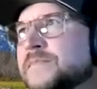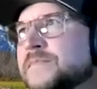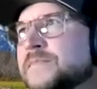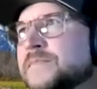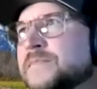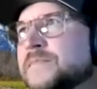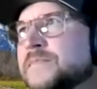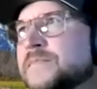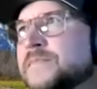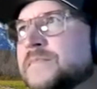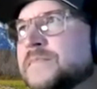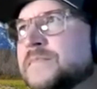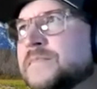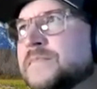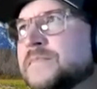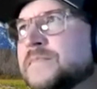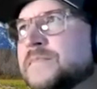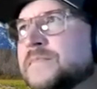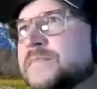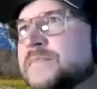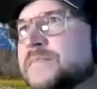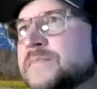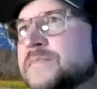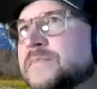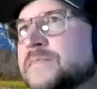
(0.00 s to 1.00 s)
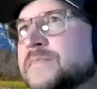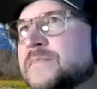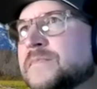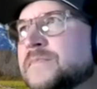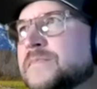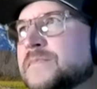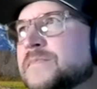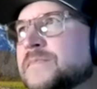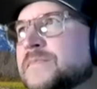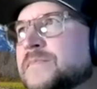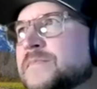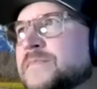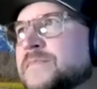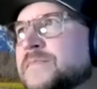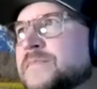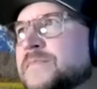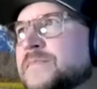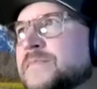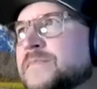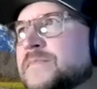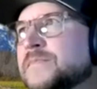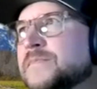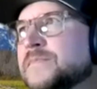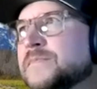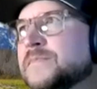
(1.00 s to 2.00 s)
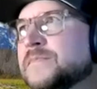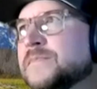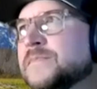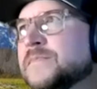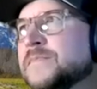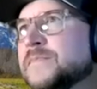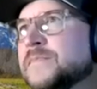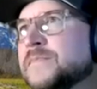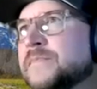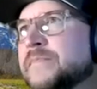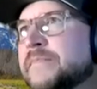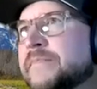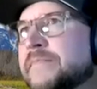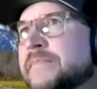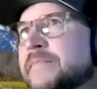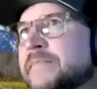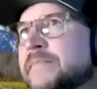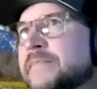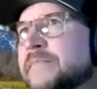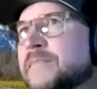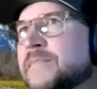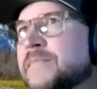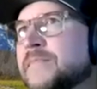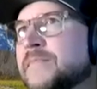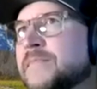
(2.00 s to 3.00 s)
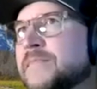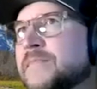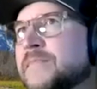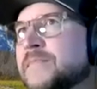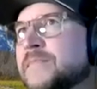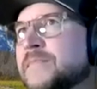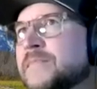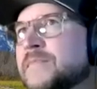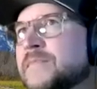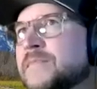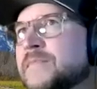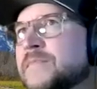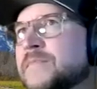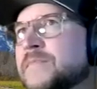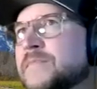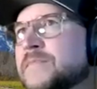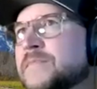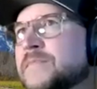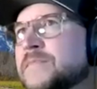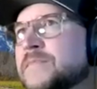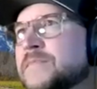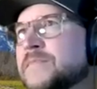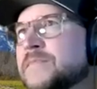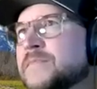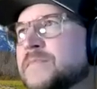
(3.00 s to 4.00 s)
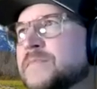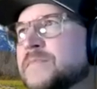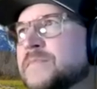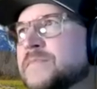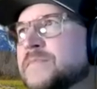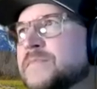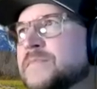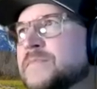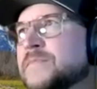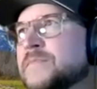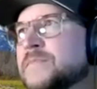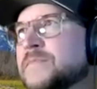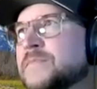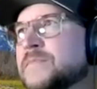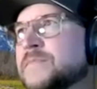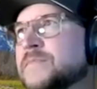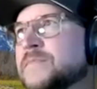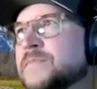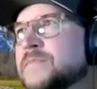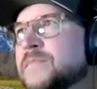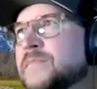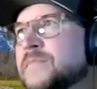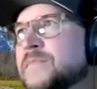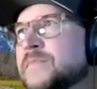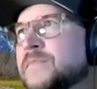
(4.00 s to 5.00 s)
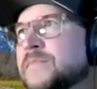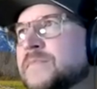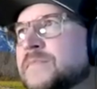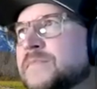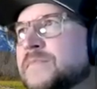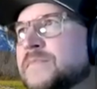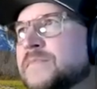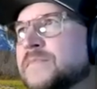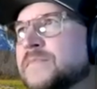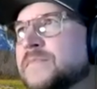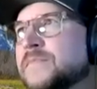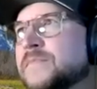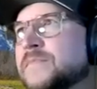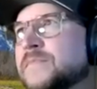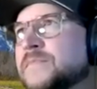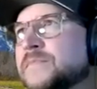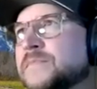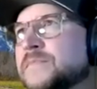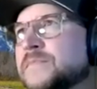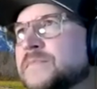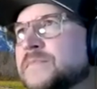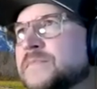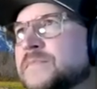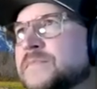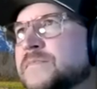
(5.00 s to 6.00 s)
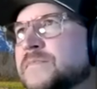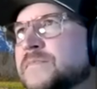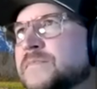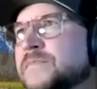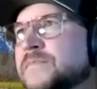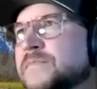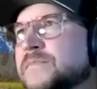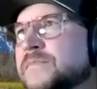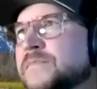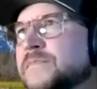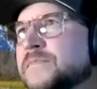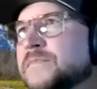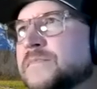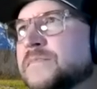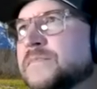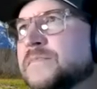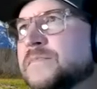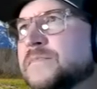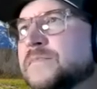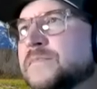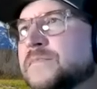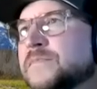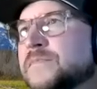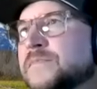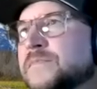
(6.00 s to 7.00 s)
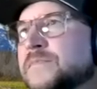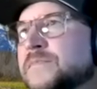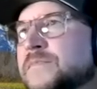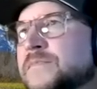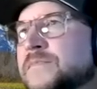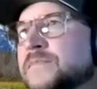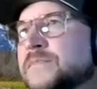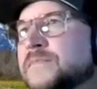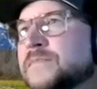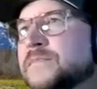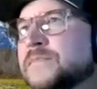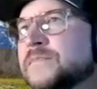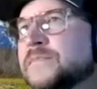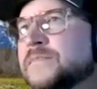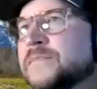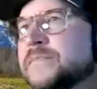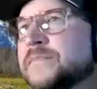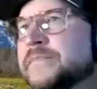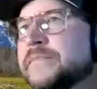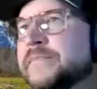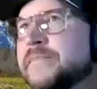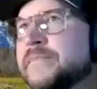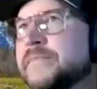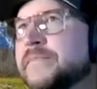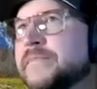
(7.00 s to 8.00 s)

This person isn't speaking.